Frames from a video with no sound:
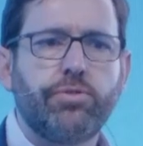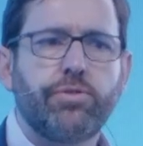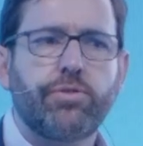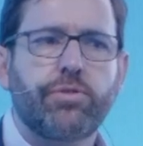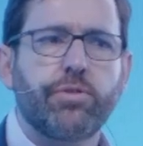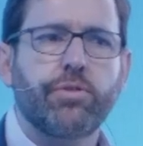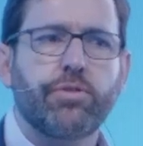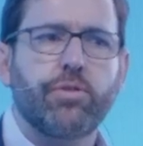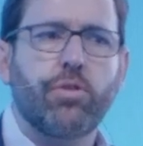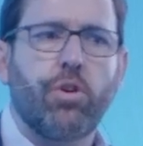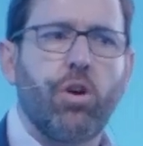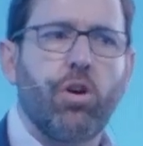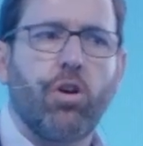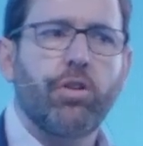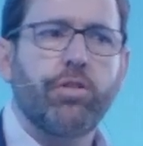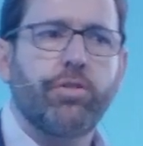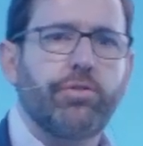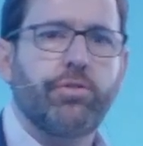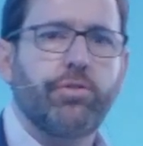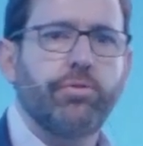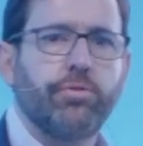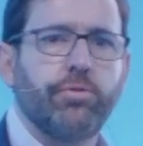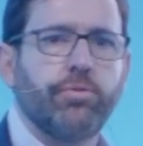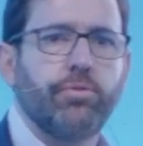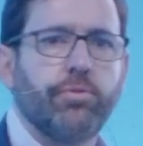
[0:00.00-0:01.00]
So it's hard
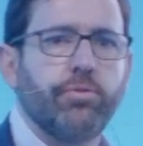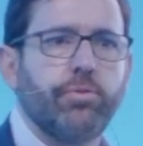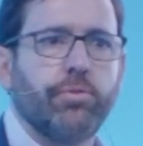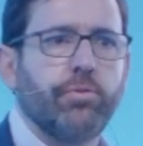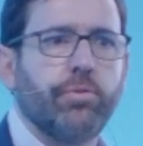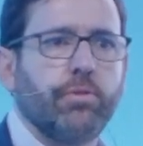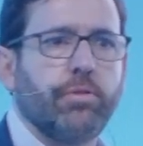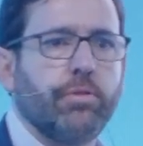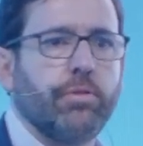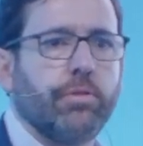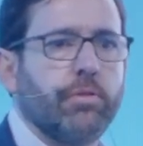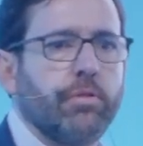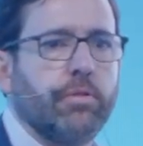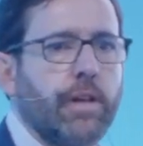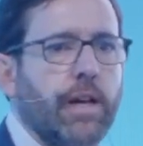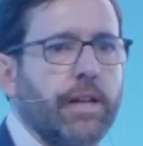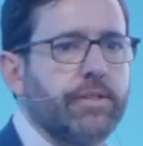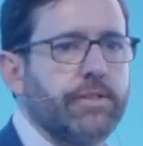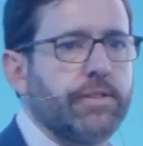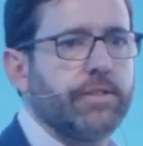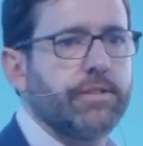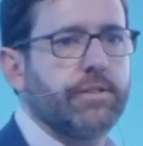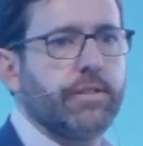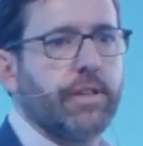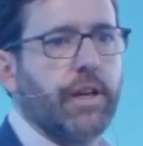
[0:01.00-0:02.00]
to
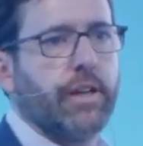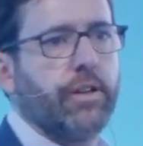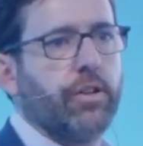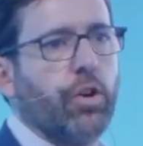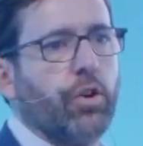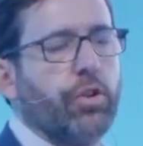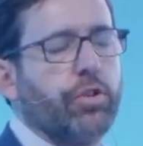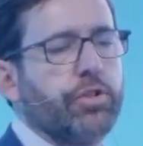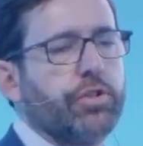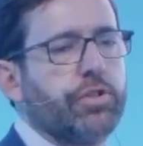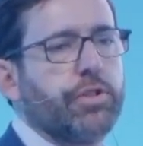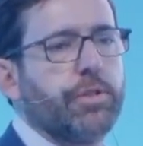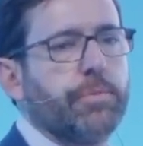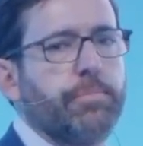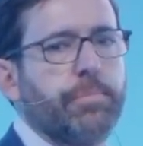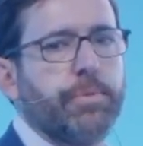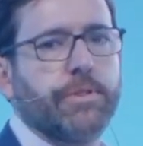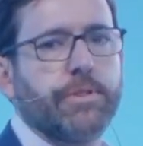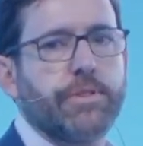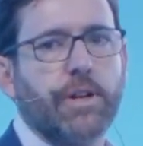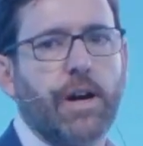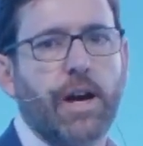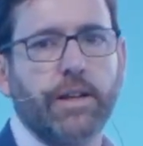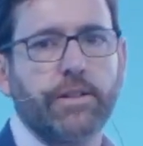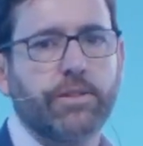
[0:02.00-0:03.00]
ascertain ownership
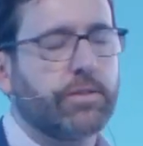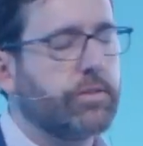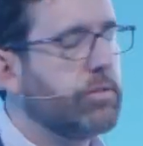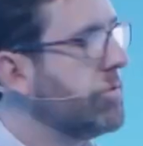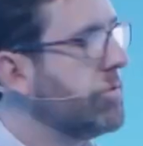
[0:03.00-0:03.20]
and title.